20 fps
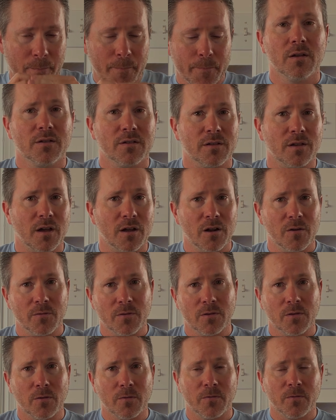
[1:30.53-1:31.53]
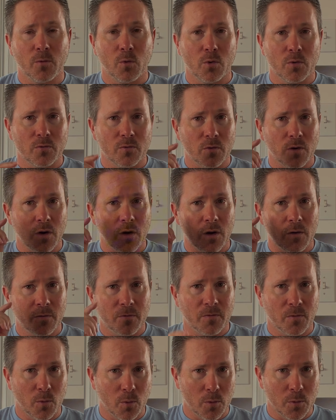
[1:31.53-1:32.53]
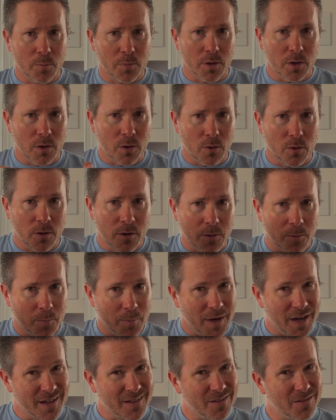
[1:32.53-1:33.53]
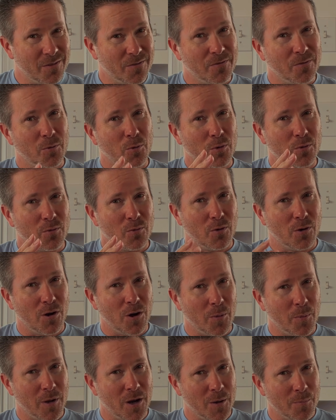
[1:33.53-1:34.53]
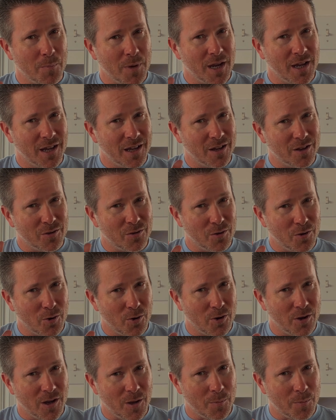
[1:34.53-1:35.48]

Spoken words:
Slide over to the 4 draw, 4 blow, come back to the 4 draw, but I'm making it dirty.